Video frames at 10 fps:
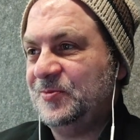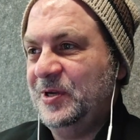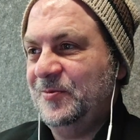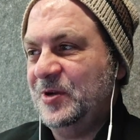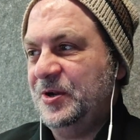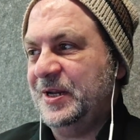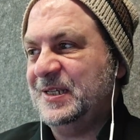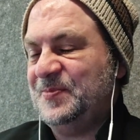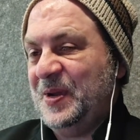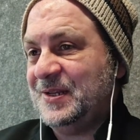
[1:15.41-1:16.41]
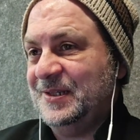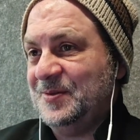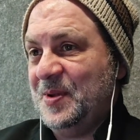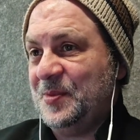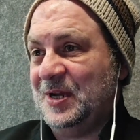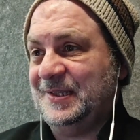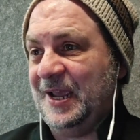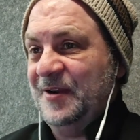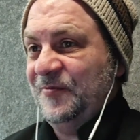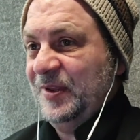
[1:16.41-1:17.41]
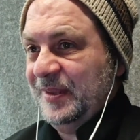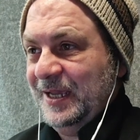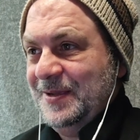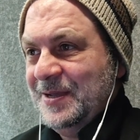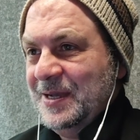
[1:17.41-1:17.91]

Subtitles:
We're not expected to memorize everything,